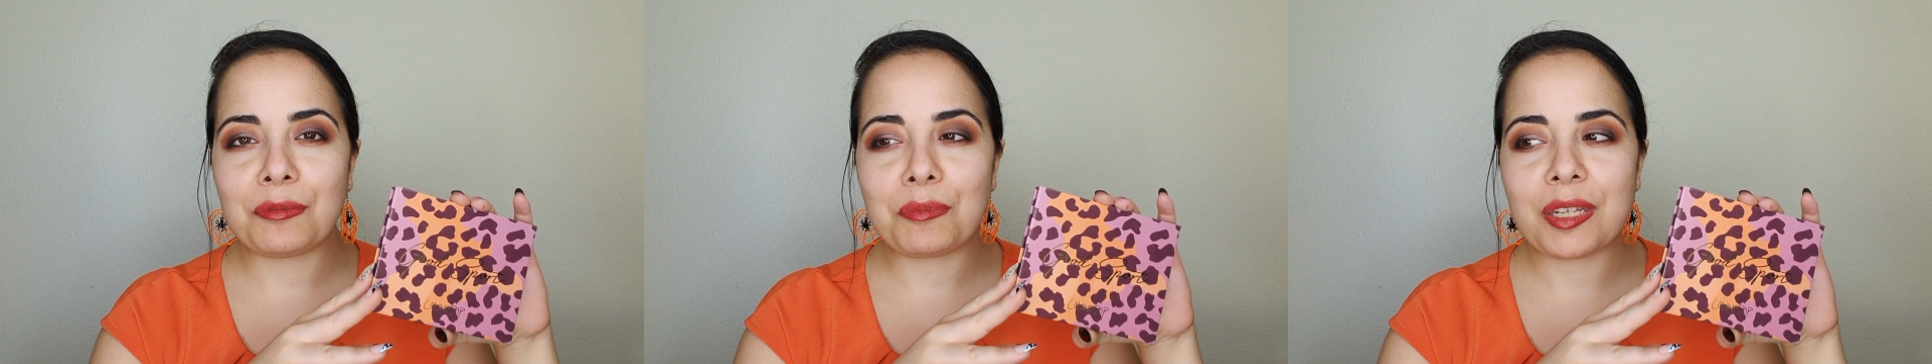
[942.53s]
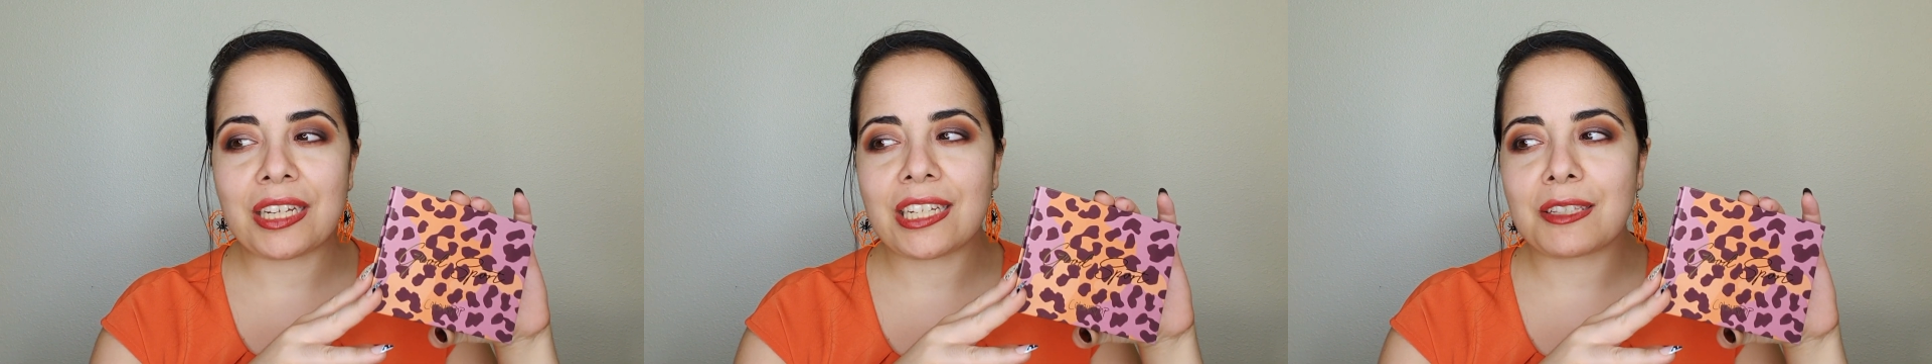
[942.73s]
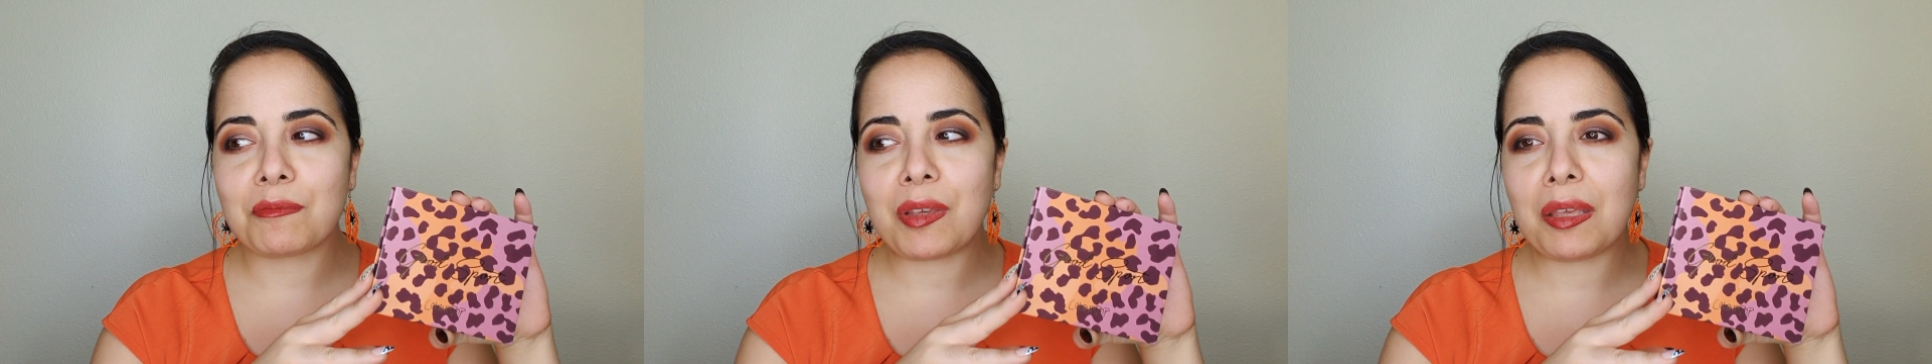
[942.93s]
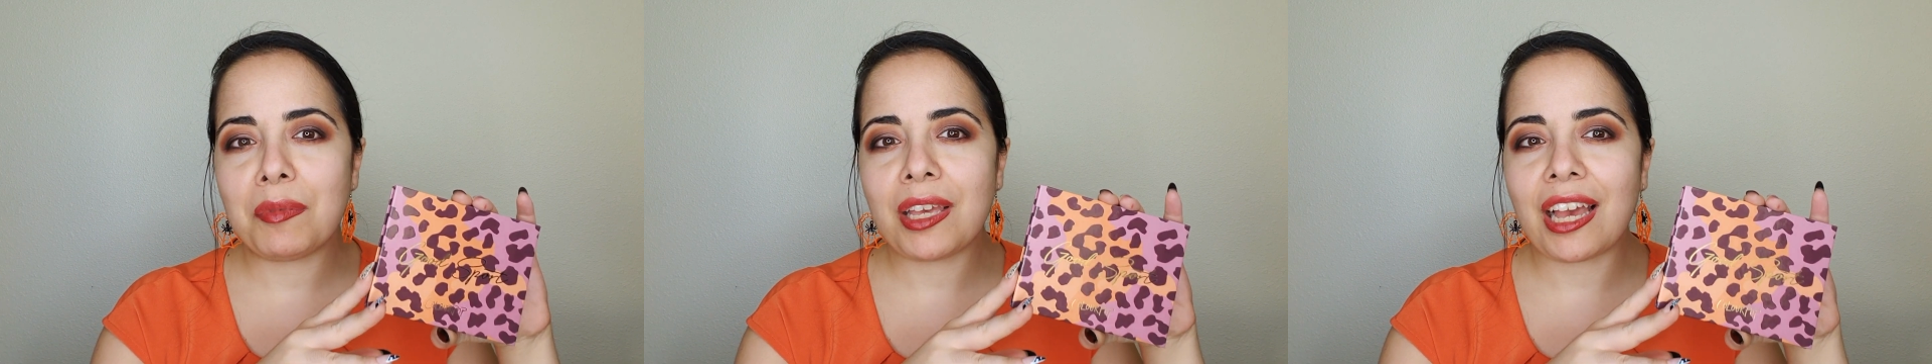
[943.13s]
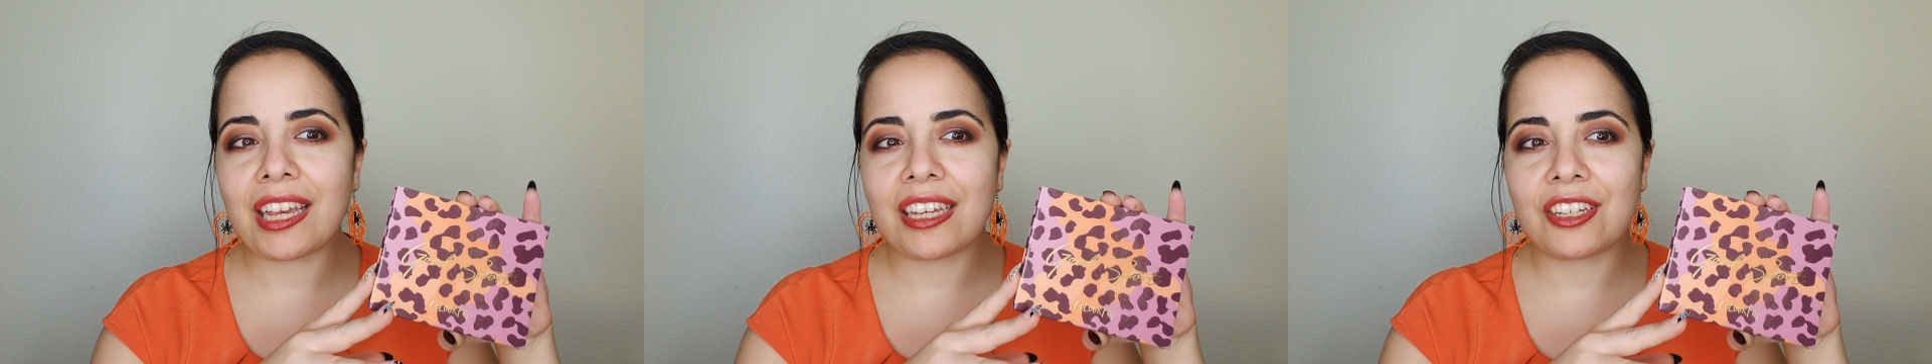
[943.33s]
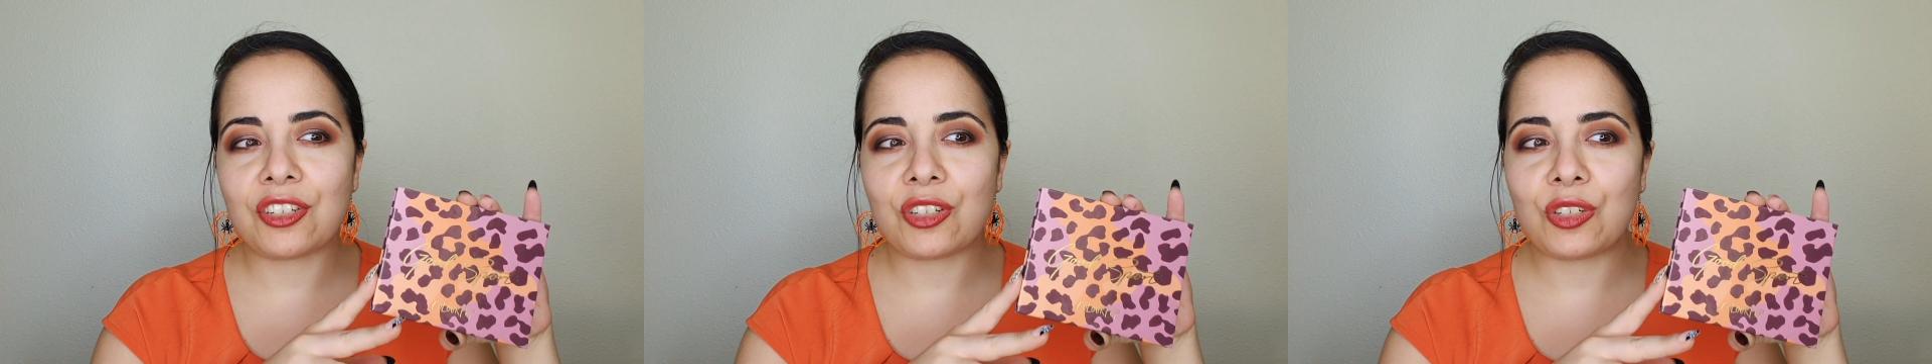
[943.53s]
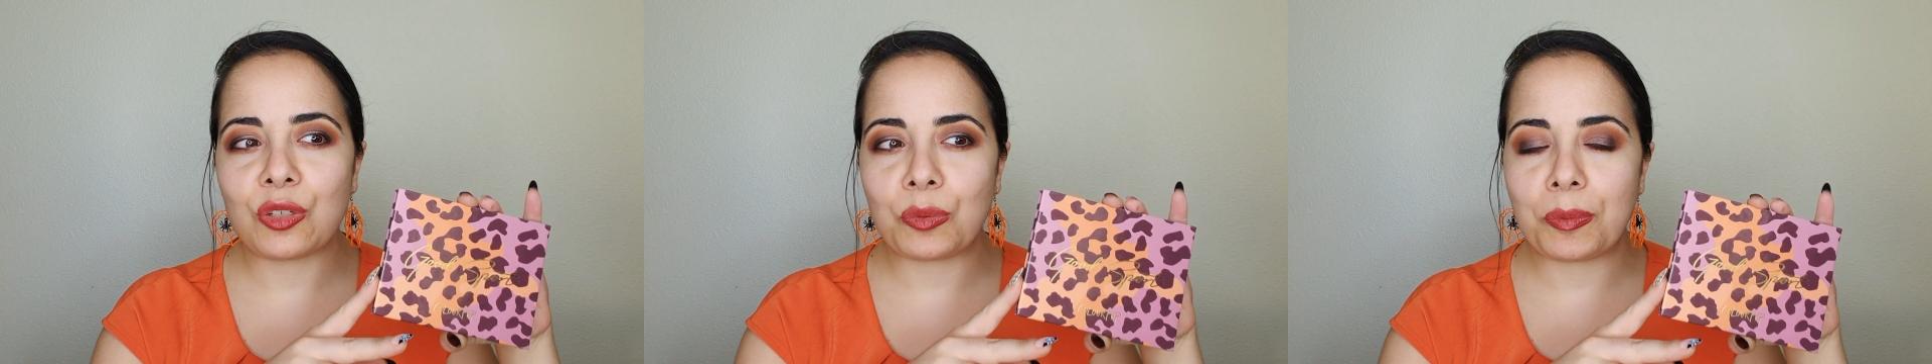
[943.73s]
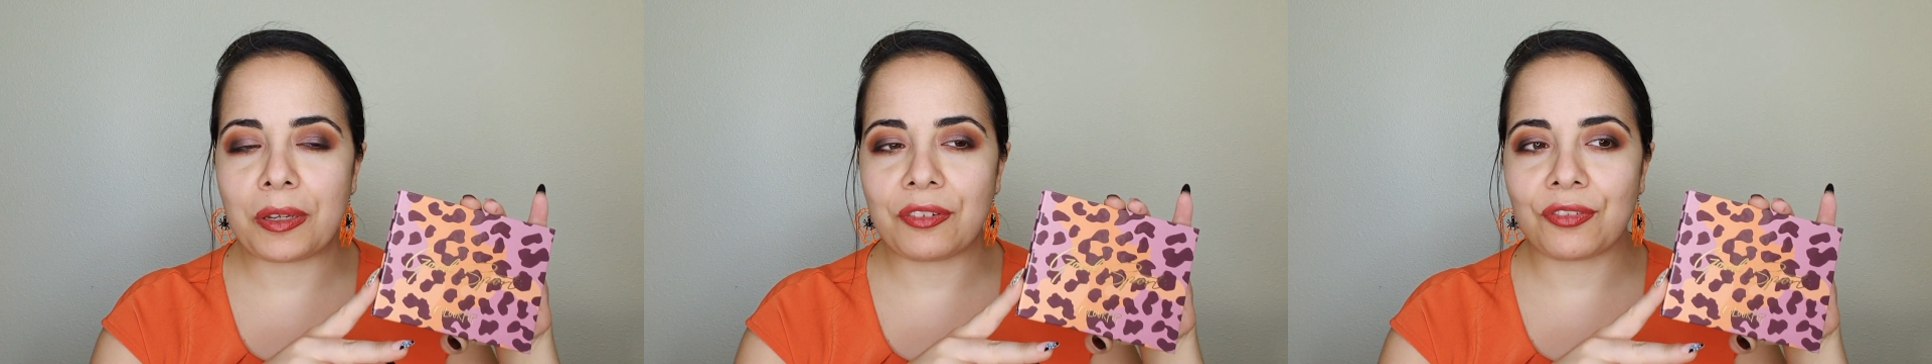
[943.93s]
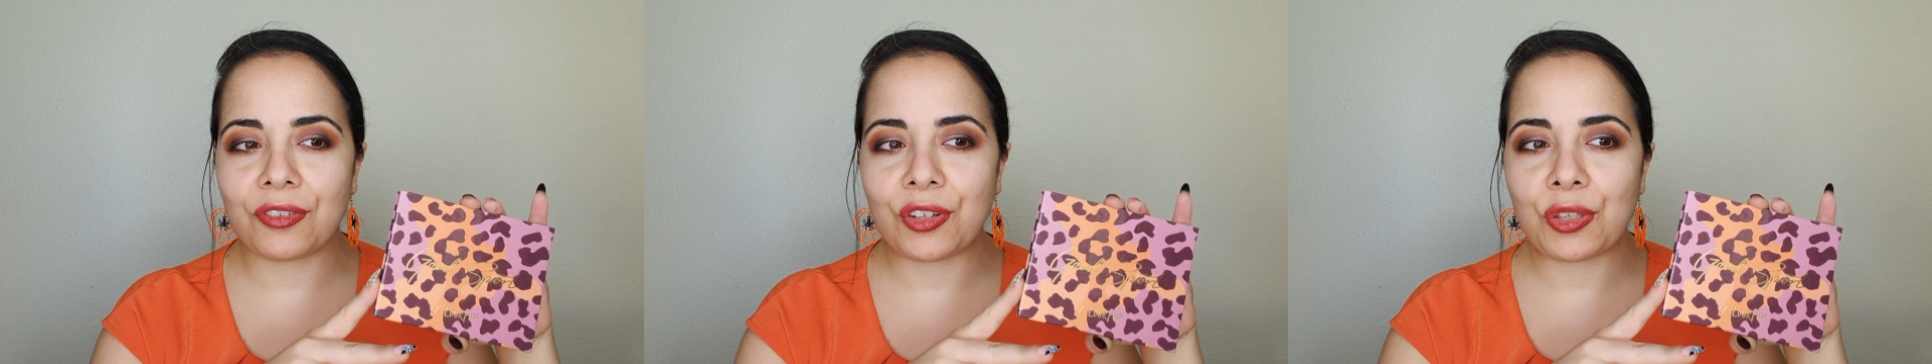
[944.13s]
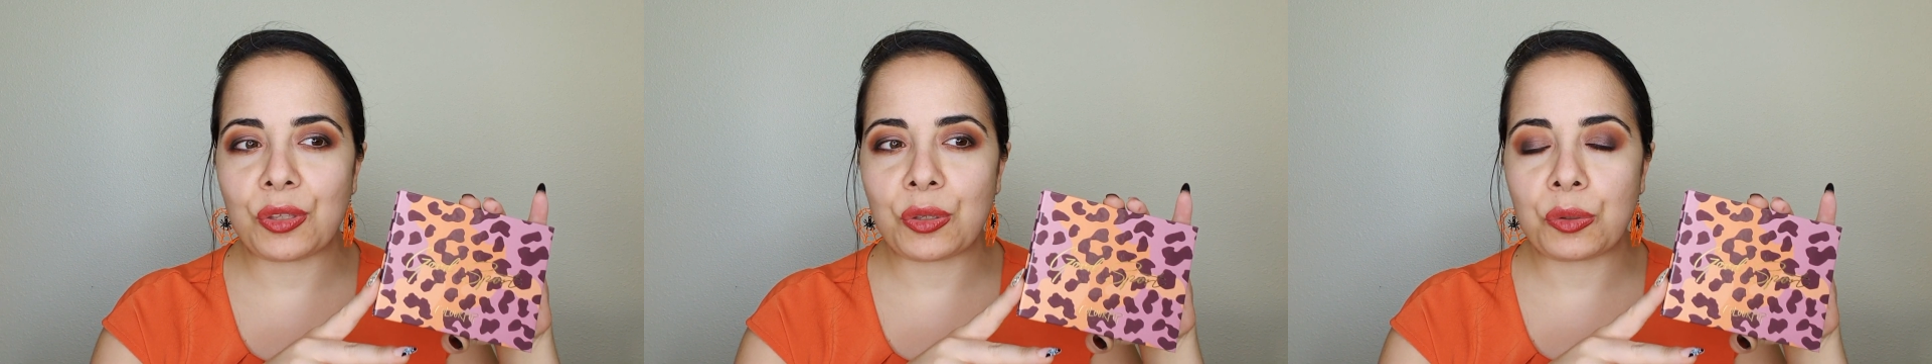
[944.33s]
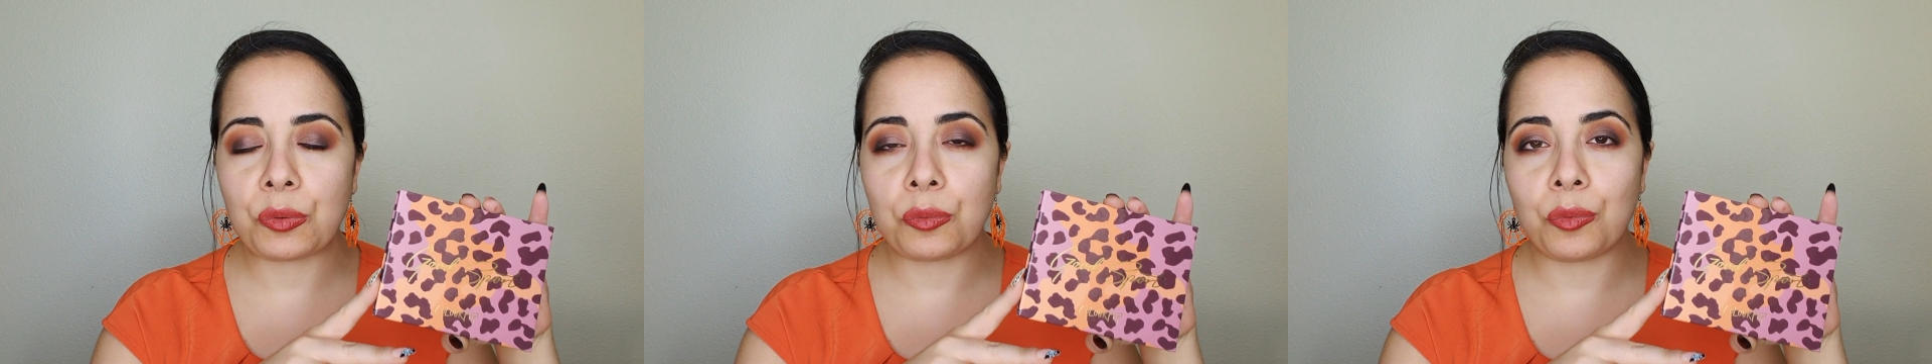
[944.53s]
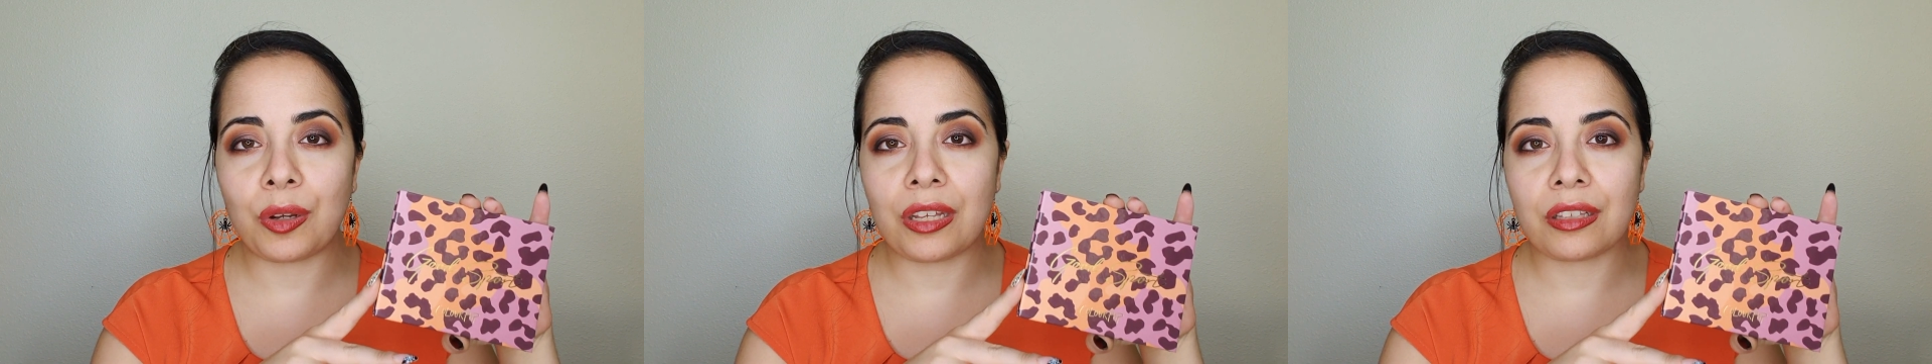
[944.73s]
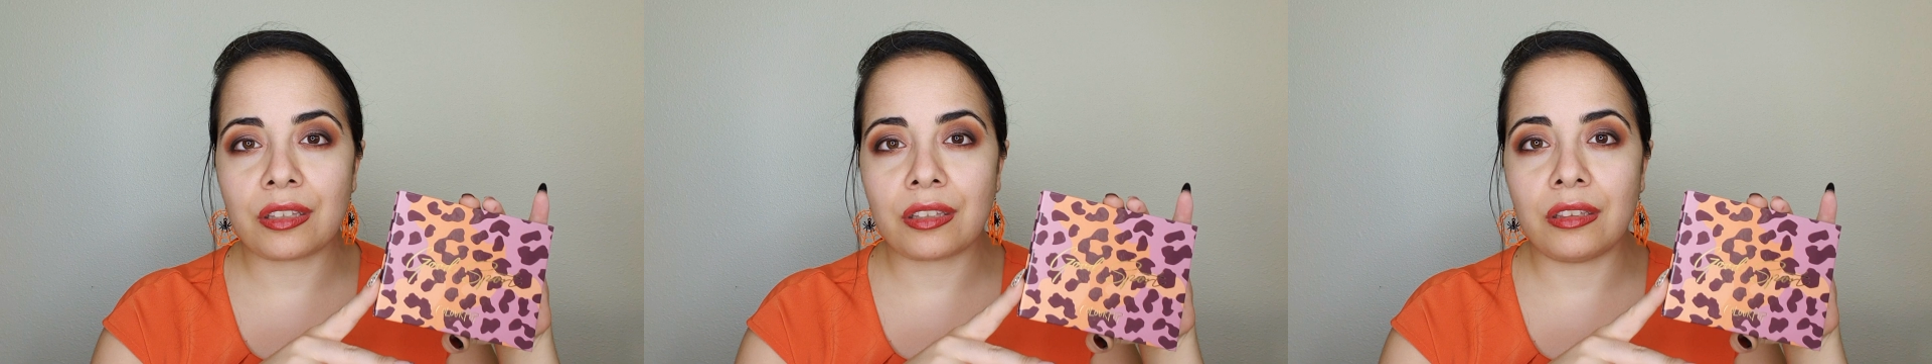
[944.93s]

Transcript: because maybe I can dupe it for you with